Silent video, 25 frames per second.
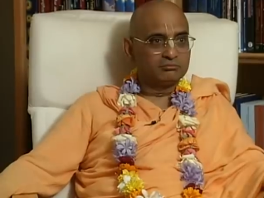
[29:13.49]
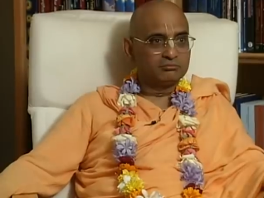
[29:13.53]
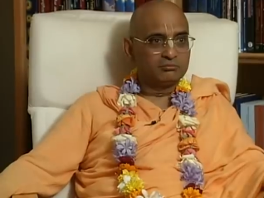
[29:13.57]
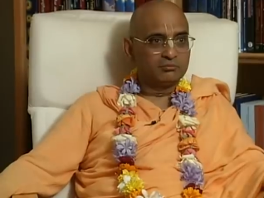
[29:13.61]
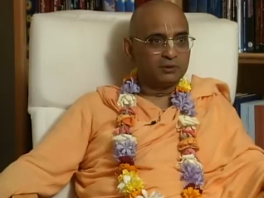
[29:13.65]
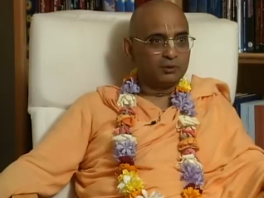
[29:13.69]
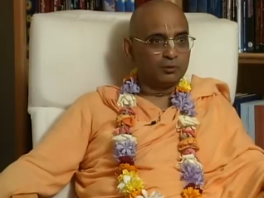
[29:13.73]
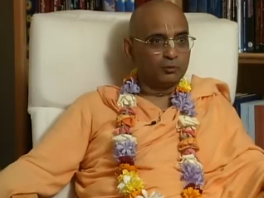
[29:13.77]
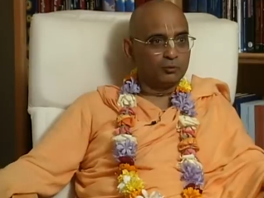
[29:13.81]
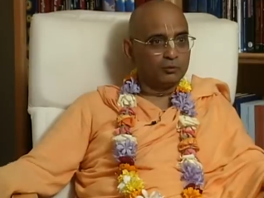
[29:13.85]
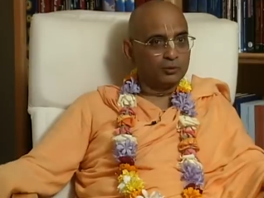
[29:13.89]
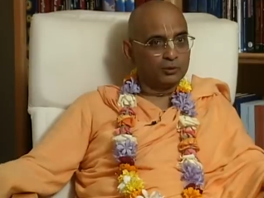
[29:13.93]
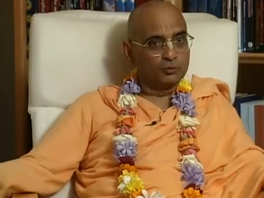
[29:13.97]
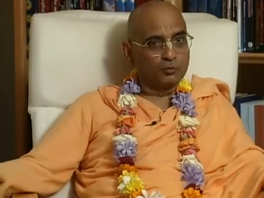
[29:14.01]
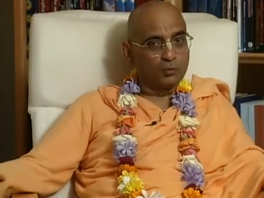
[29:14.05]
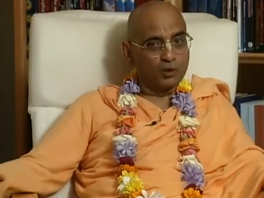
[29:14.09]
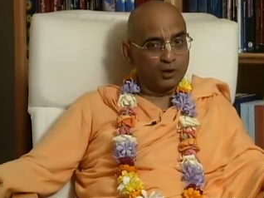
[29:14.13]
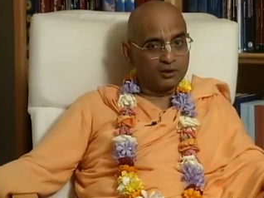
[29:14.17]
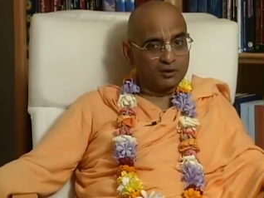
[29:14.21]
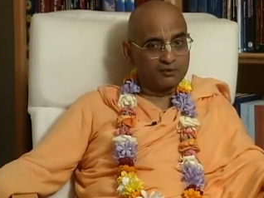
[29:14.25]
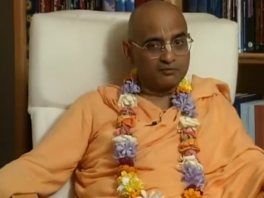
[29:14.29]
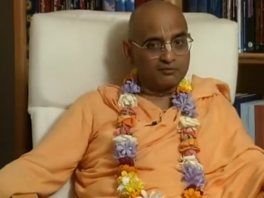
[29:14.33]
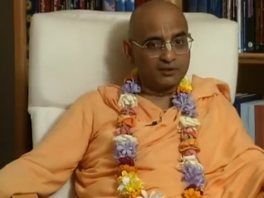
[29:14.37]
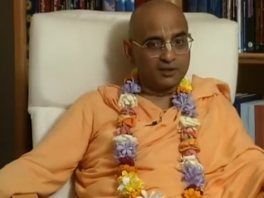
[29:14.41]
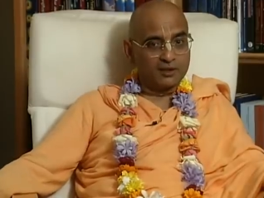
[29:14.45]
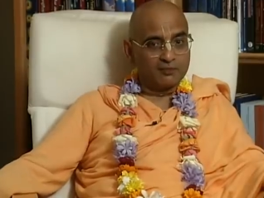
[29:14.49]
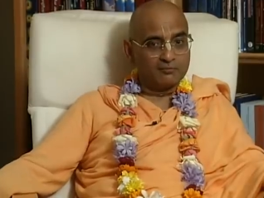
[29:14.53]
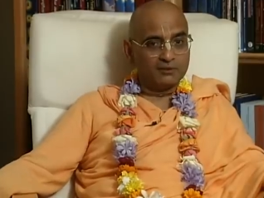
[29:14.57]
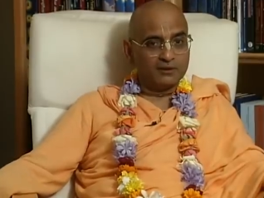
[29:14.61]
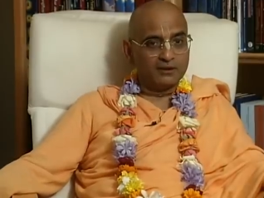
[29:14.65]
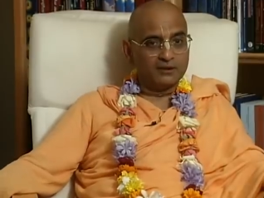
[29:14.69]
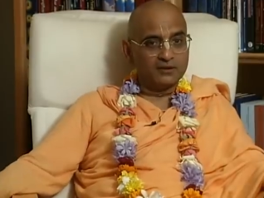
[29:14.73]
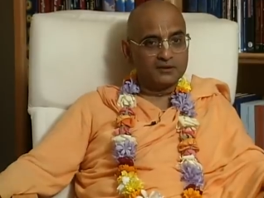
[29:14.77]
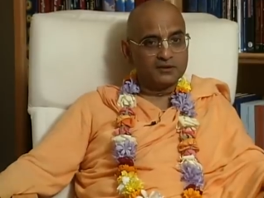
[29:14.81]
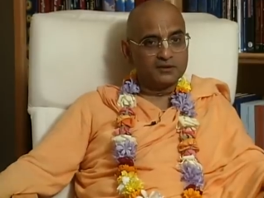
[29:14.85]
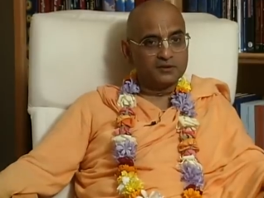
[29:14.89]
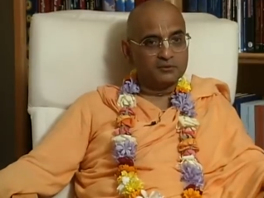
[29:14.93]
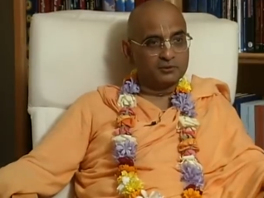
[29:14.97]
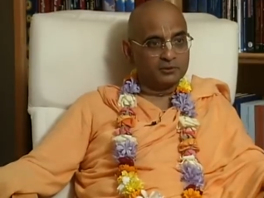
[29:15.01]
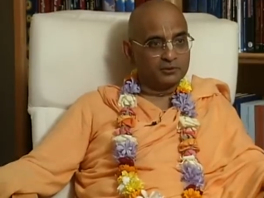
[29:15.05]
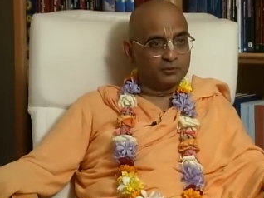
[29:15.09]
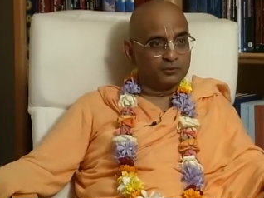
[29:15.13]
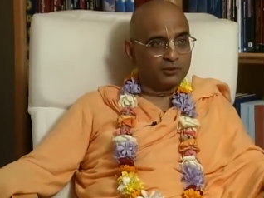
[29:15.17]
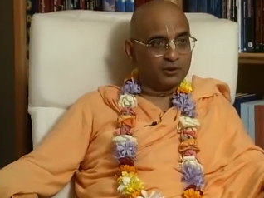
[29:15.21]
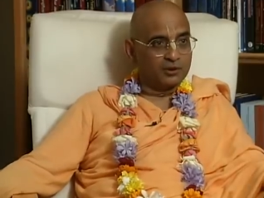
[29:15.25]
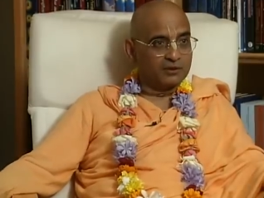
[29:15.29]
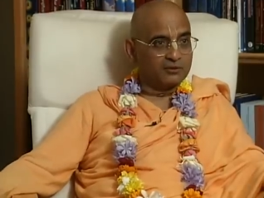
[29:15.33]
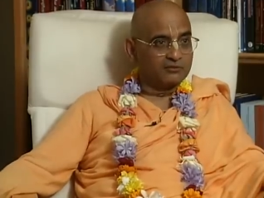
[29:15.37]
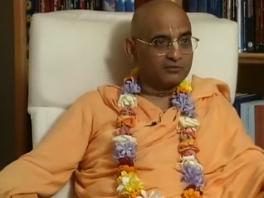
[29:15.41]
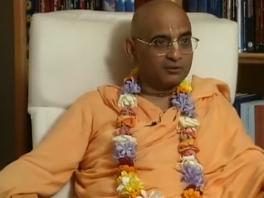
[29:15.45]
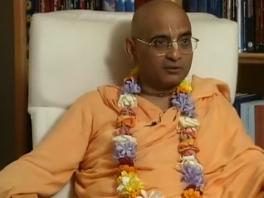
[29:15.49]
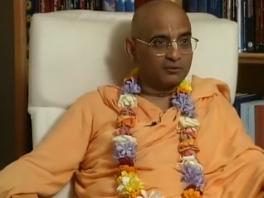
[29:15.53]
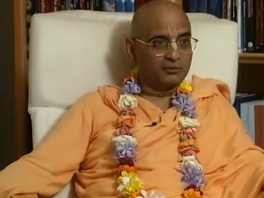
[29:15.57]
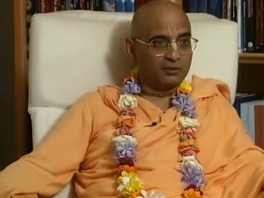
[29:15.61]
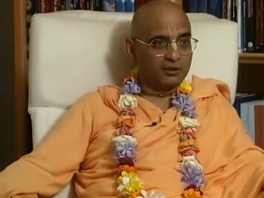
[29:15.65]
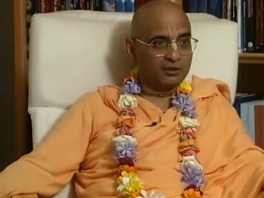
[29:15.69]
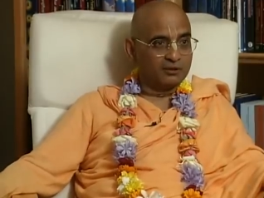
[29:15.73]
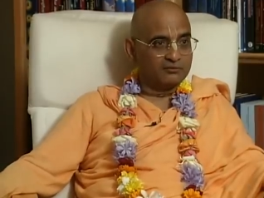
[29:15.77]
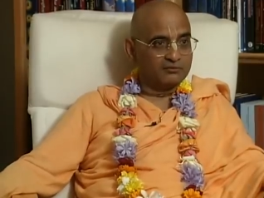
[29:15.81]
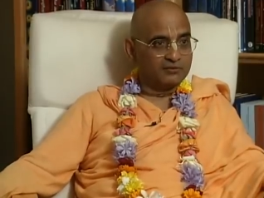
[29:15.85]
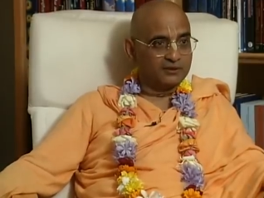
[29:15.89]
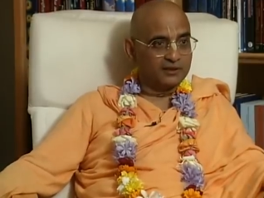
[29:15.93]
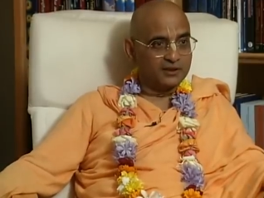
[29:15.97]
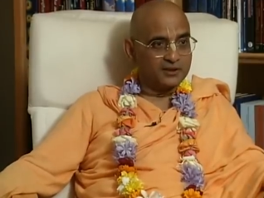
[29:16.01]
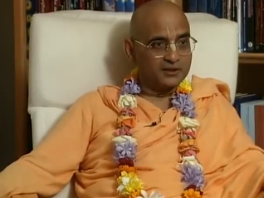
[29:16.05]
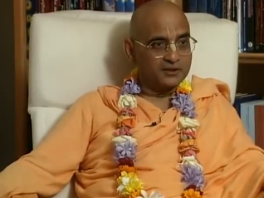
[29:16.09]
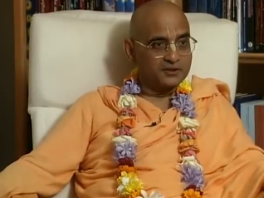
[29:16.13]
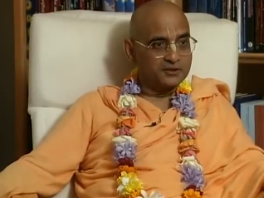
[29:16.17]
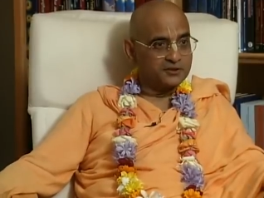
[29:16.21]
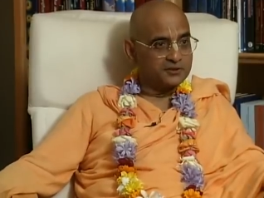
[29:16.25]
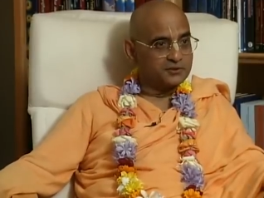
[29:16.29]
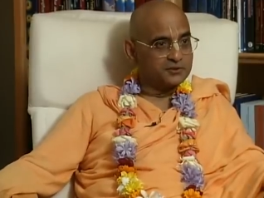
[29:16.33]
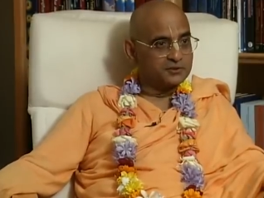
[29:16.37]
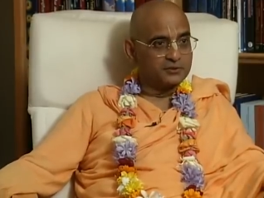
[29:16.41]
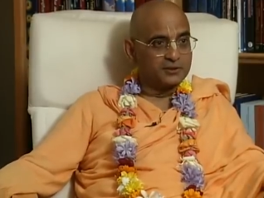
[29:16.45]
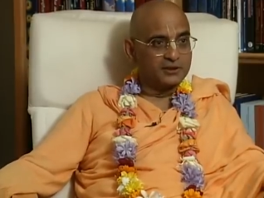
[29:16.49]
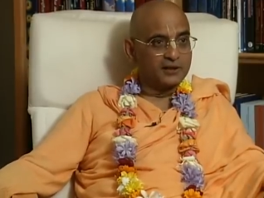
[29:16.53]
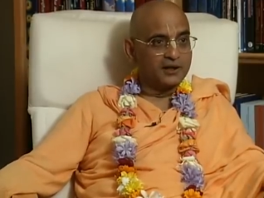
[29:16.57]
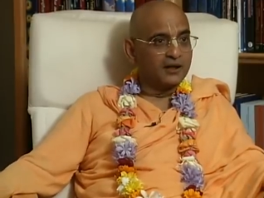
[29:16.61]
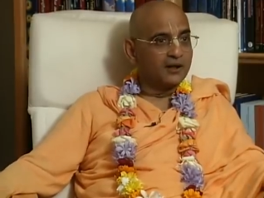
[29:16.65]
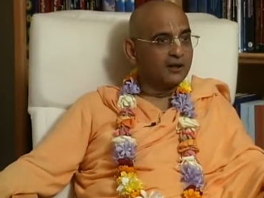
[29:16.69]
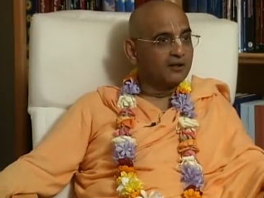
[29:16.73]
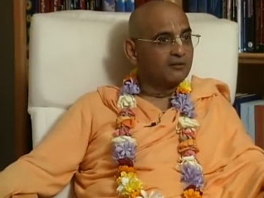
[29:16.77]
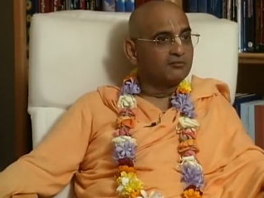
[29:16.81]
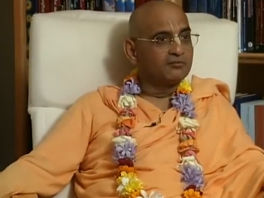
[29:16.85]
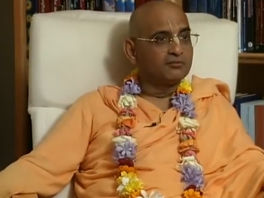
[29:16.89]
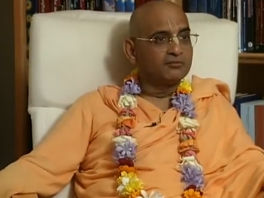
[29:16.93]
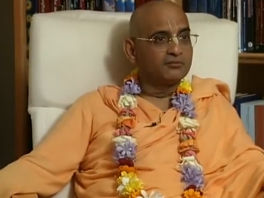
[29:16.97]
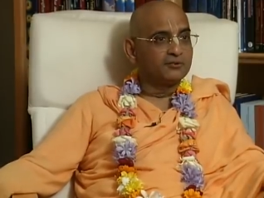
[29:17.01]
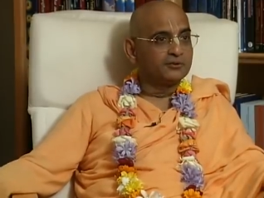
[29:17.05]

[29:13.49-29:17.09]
with whatever ability, with whatever qualifications we have,